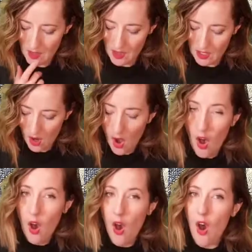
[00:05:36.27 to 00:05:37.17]
Then
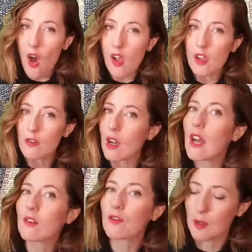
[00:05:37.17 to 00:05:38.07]
all
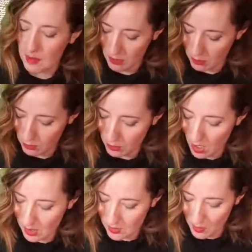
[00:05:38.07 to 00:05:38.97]
around from
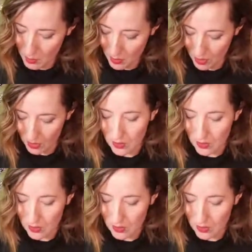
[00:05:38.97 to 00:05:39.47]
across the world,